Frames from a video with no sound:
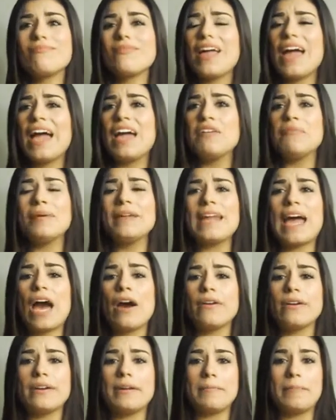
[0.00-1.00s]
I've been
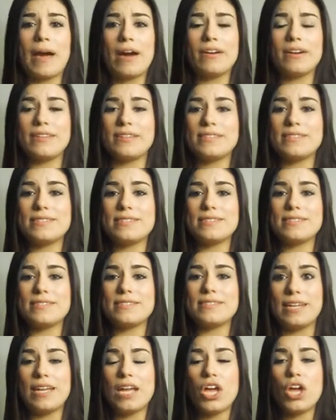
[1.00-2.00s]
out and about in the
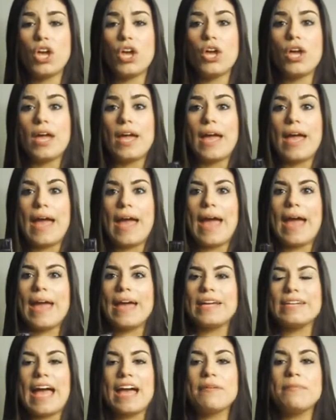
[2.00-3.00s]
sun,
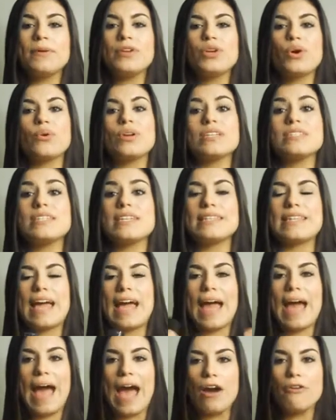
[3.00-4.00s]
and I have been noticing
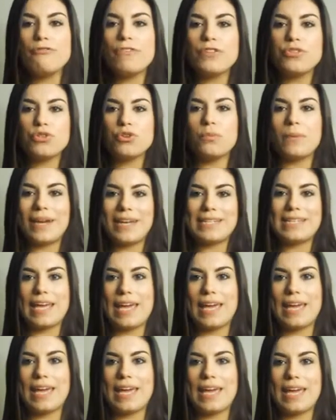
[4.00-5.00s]
that halfway through my
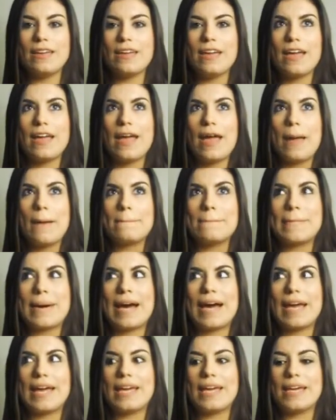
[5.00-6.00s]
day,
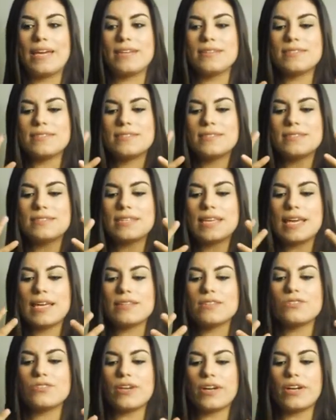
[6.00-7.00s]
my skin
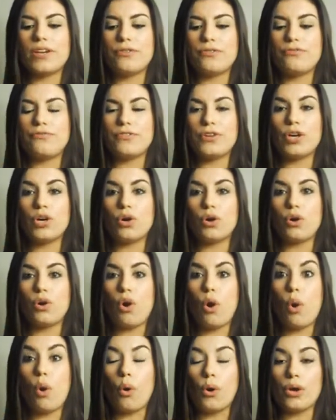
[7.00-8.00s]
started to feel
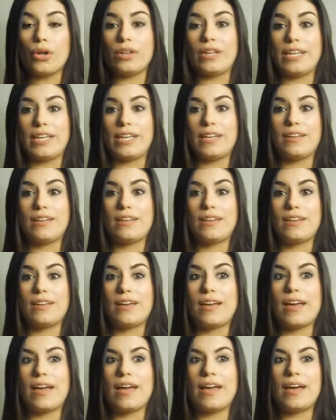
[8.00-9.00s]
oily,
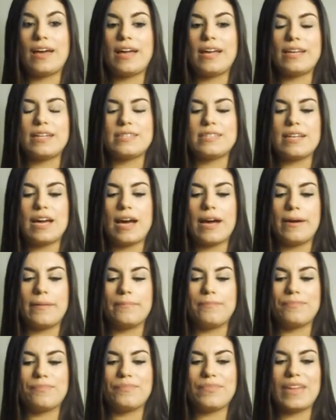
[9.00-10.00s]
and
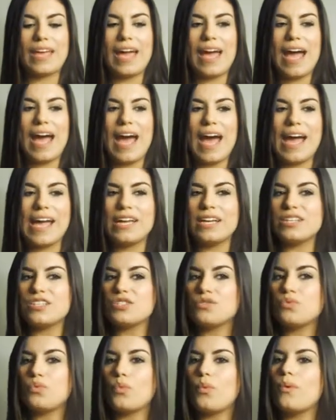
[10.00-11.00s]
I
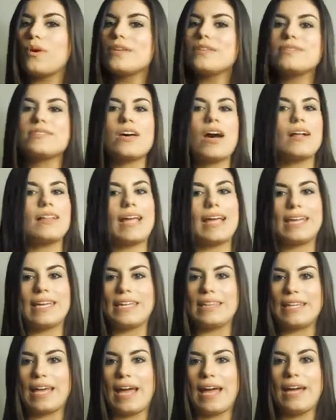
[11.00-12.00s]
just was not
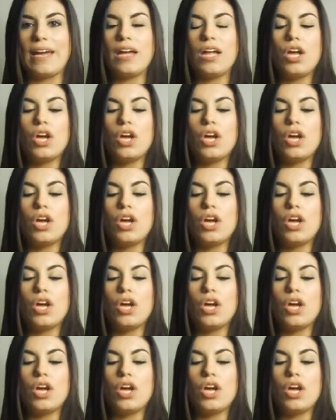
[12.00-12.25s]
liking that.